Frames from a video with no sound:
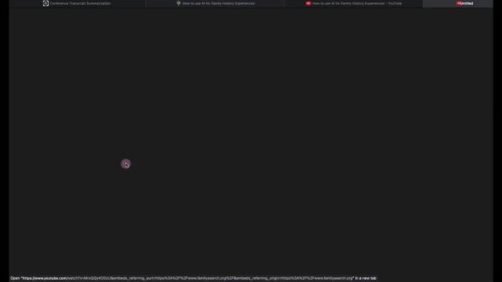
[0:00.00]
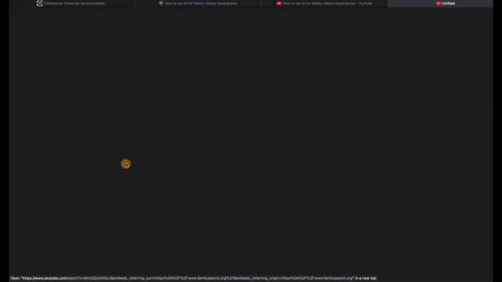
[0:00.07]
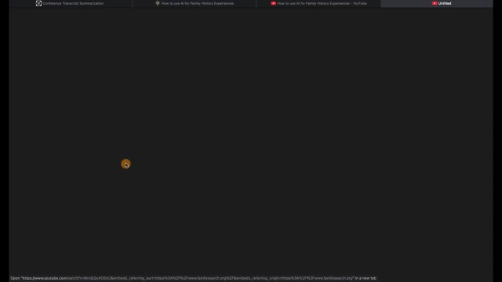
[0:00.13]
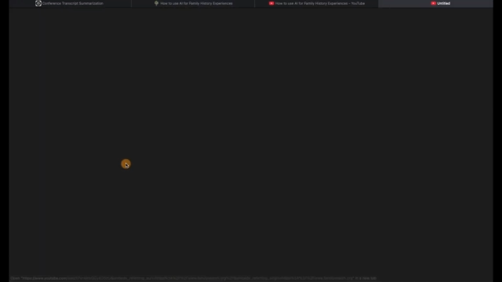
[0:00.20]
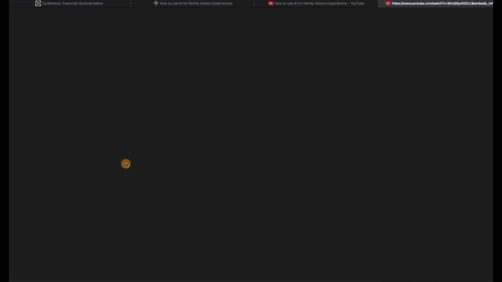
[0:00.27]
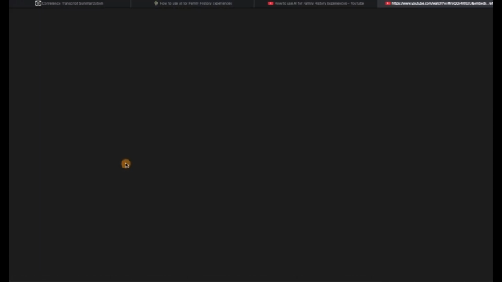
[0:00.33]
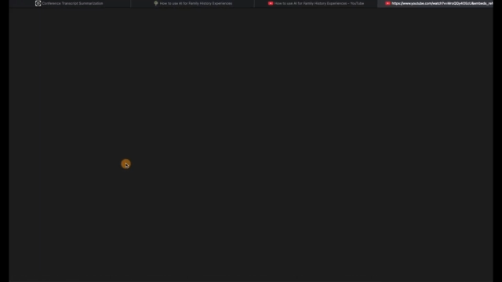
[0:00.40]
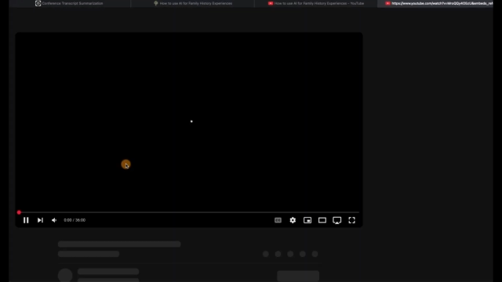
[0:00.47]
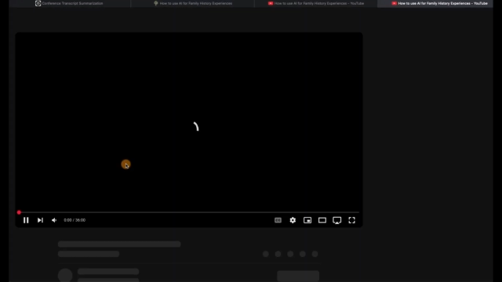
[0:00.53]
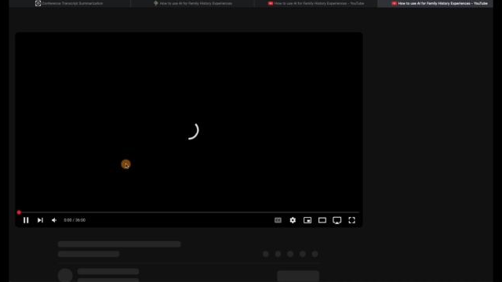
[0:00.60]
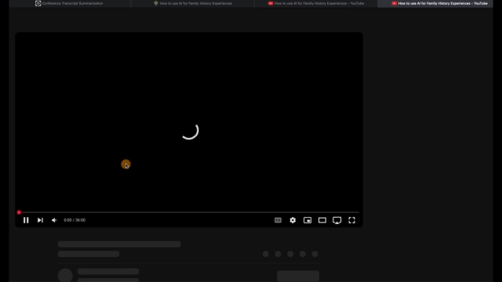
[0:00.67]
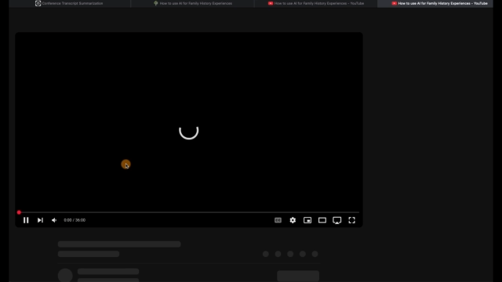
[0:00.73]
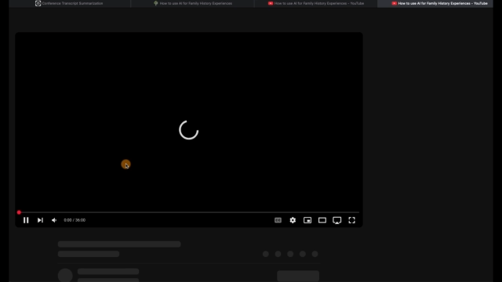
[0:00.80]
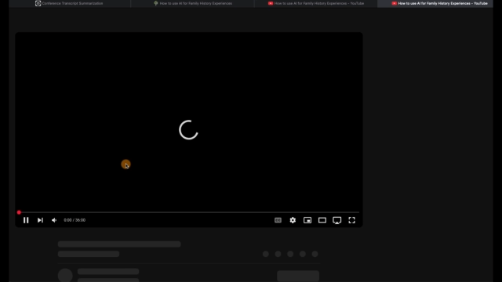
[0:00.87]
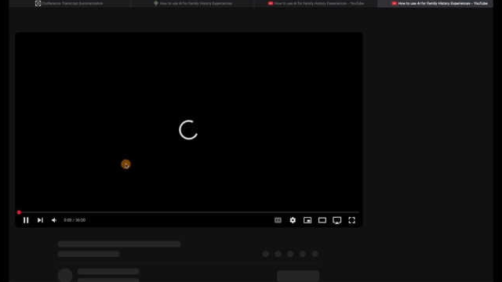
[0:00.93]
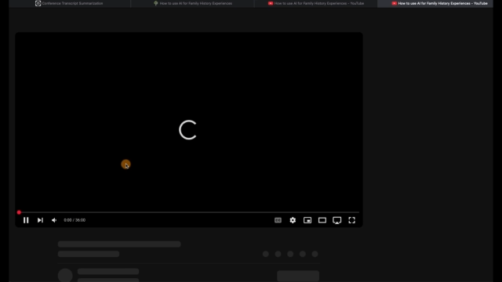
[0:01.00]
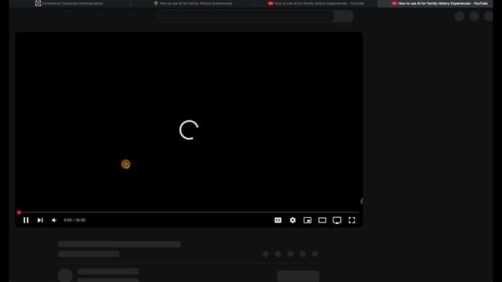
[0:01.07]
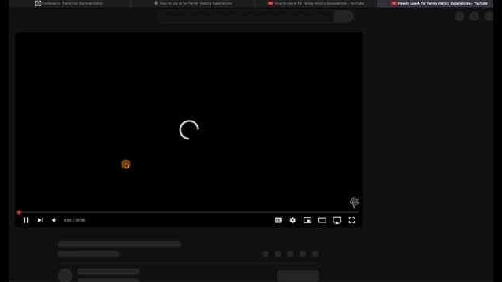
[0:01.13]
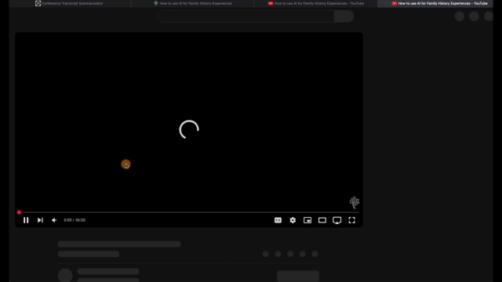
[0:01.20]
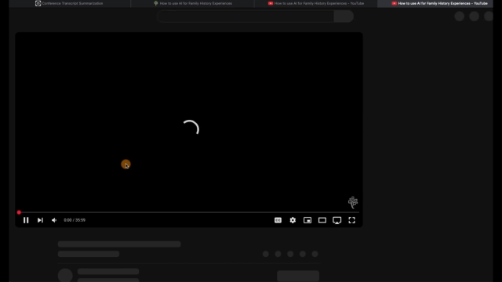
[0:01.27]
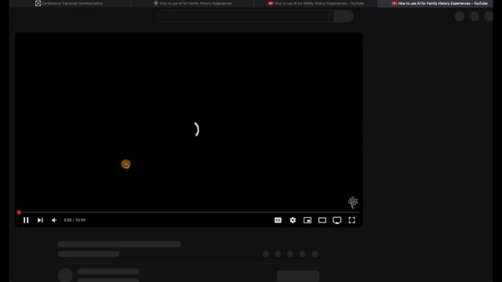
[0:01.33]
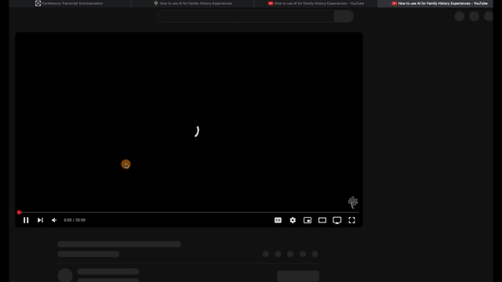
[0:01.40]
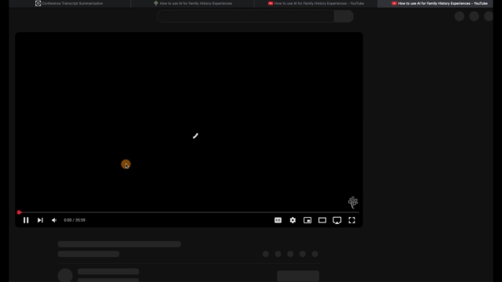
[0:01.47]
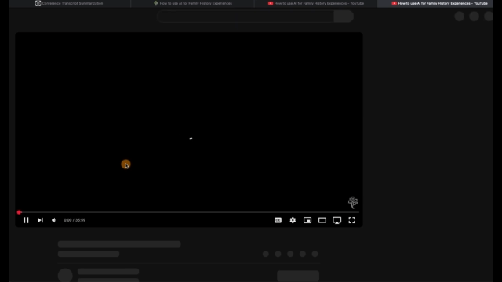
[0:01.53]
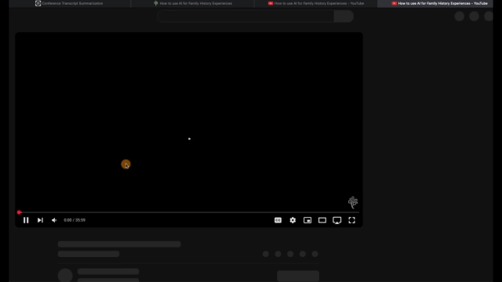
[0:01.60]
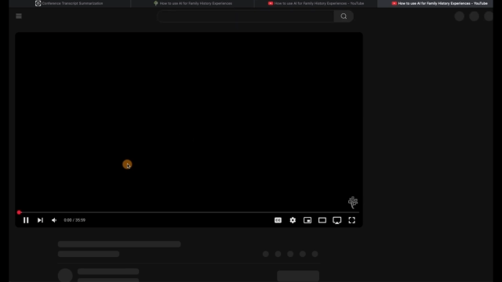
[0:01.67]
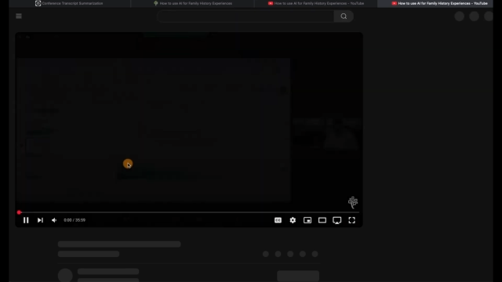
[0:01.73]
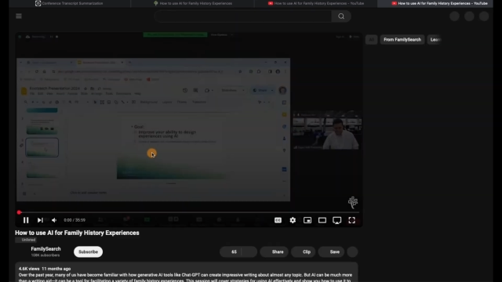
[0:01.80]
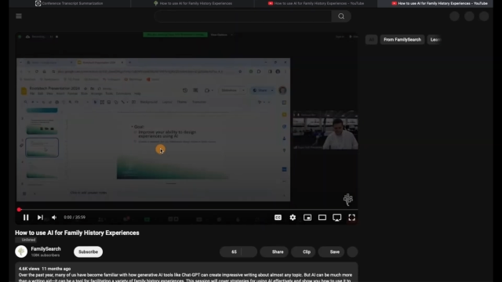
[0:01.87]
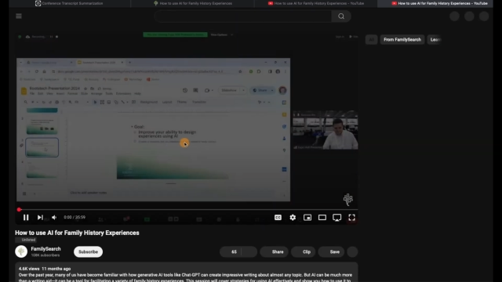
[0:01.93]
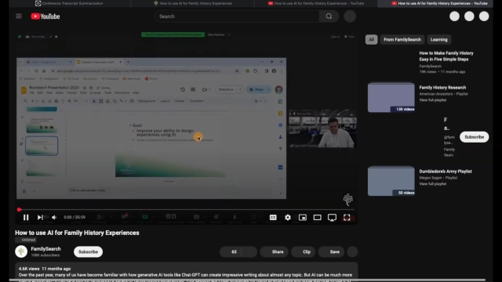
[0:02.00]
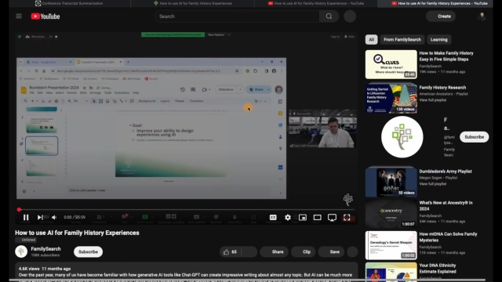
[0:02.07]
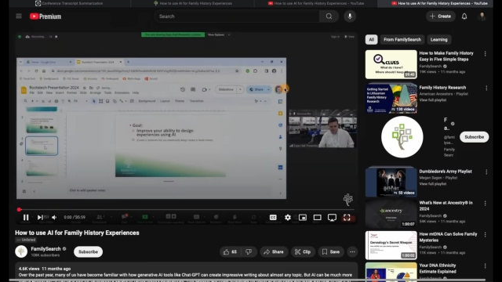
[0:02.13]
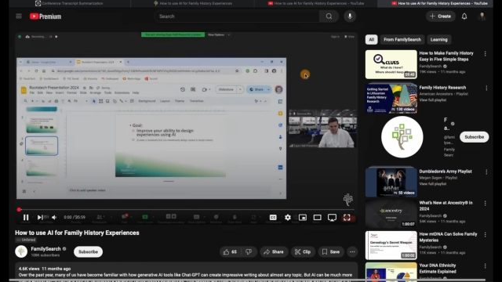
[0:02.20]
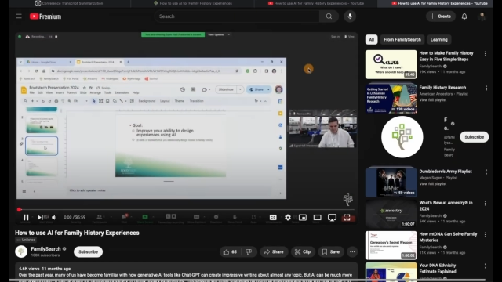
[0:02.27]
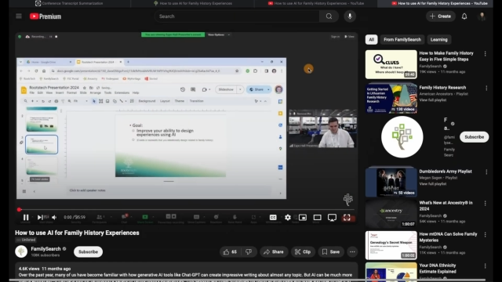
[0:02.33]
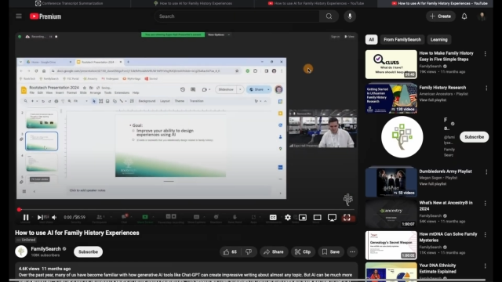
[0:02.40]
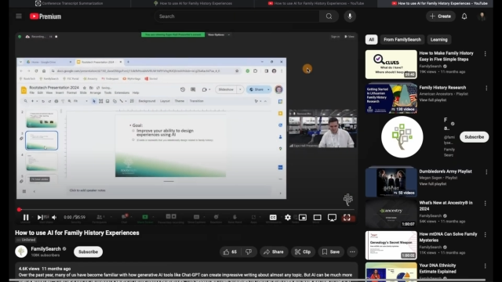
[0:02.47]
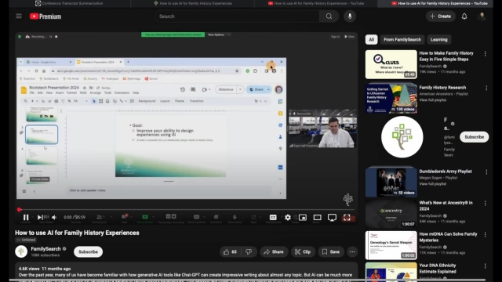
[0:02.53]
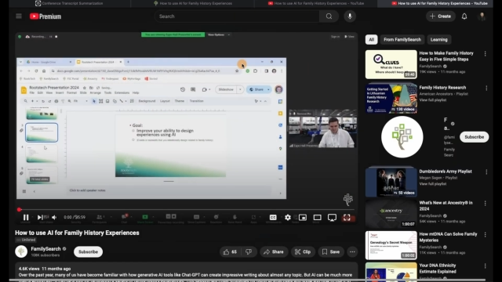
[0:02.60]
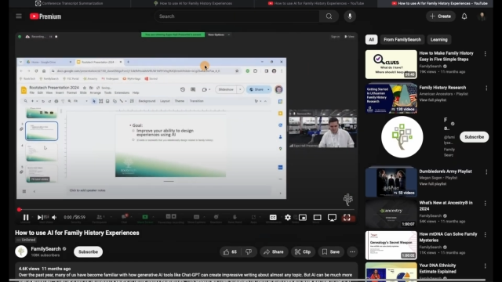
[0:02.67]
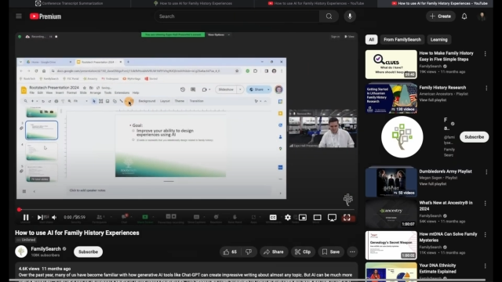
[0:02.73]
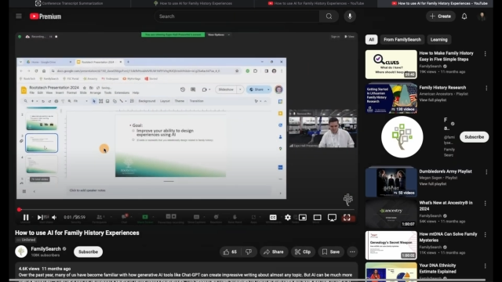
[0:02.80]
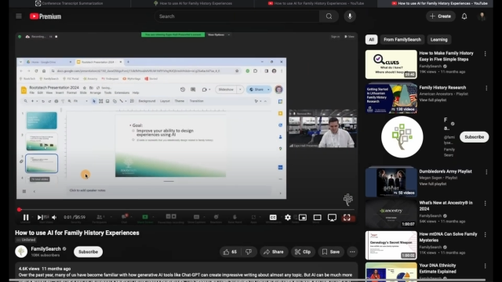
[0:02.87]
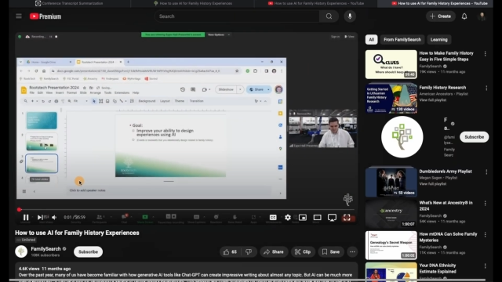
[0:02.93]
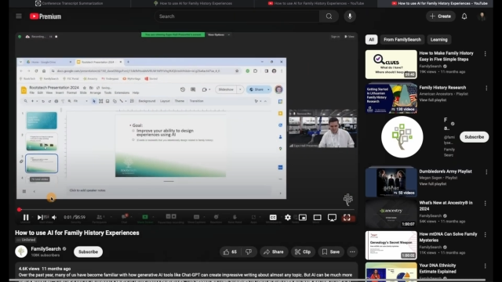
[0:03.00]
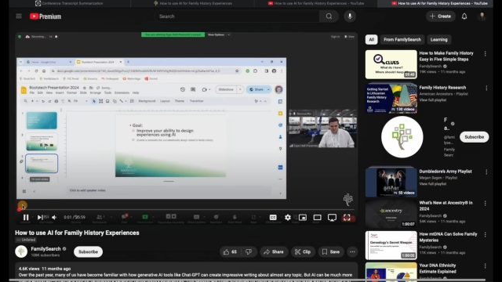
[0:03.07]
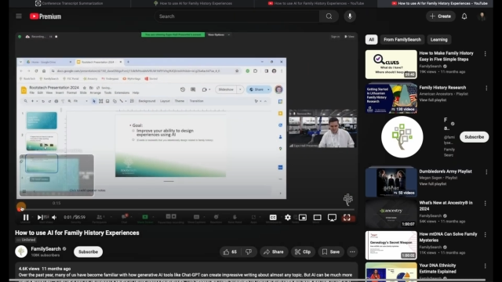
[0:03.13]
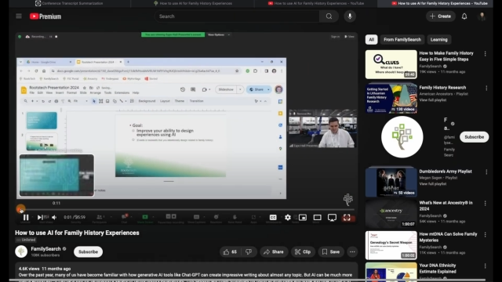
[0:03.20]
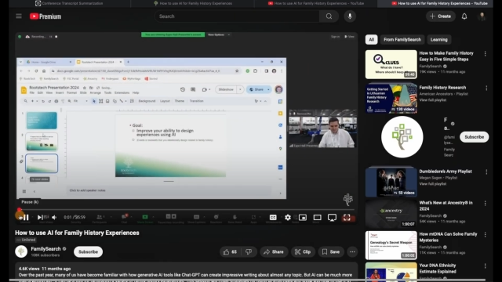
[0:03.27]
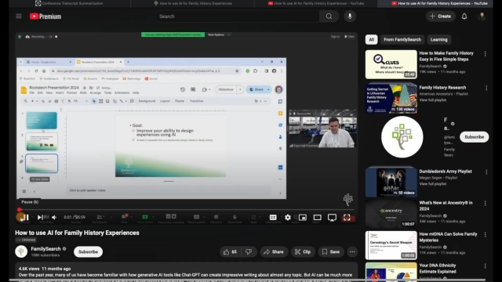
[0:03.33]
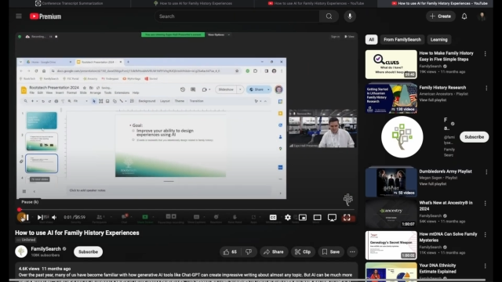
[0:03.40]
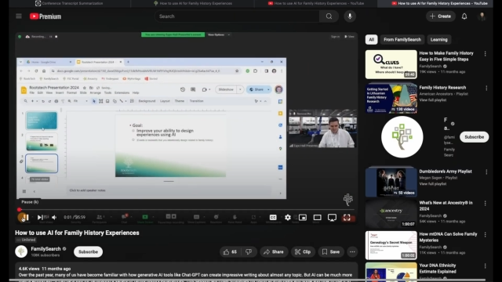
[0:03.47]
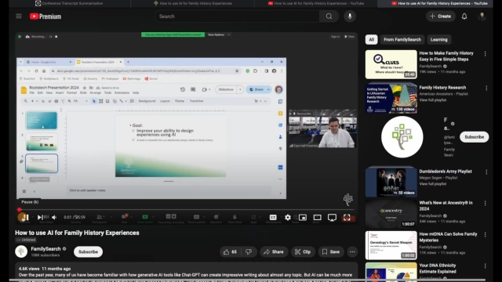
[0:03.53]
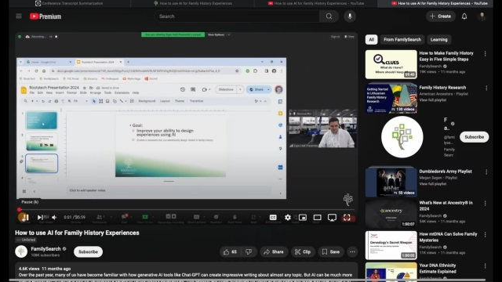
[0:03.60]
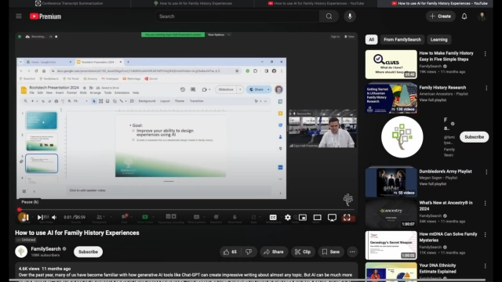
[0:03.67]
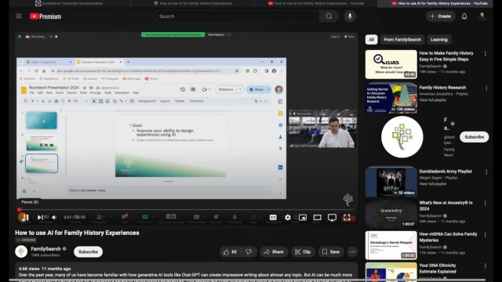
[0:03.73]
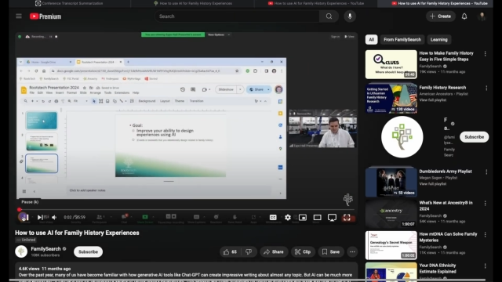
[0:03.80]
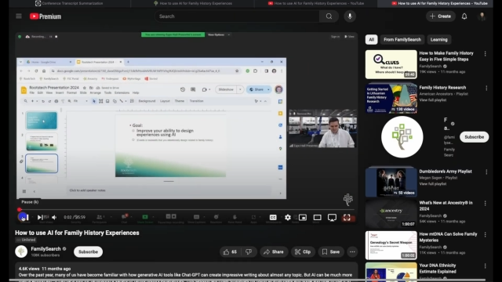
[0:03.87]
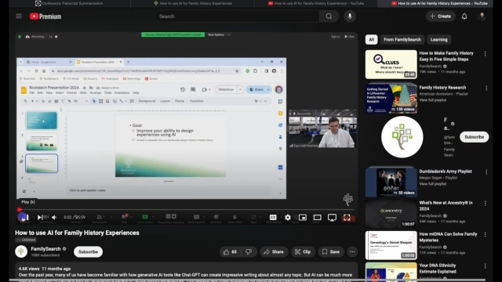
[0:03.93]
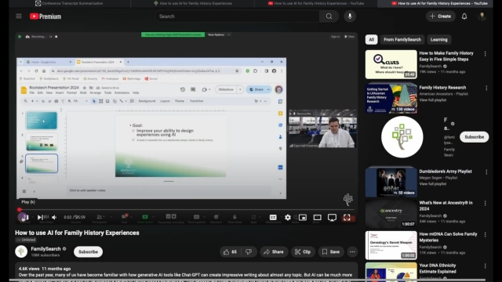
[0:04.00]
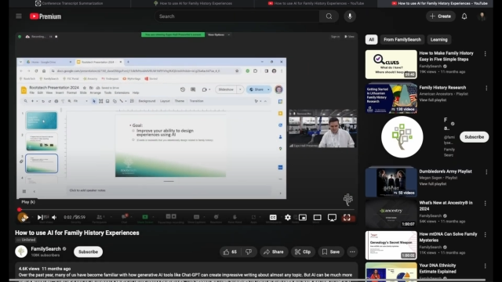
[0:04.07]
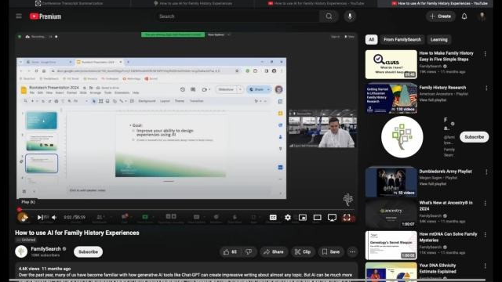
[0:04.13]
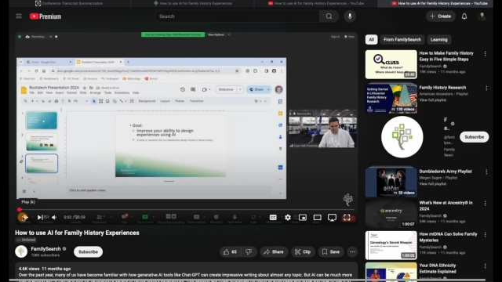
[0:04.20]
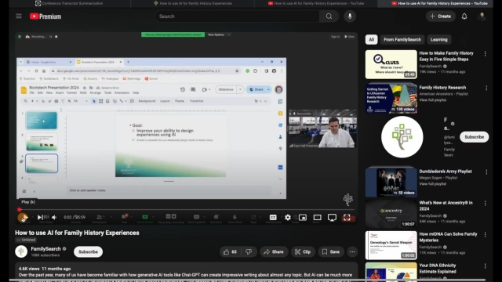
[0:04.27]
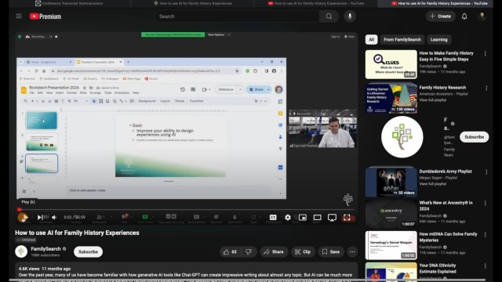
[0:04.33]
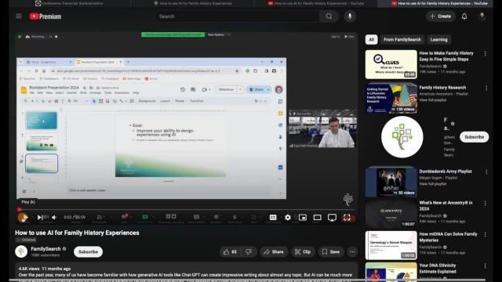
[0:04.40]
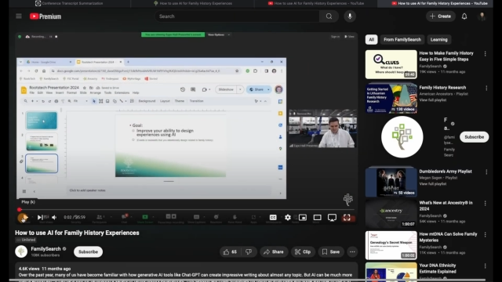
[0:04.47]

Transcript: (no speaker visible)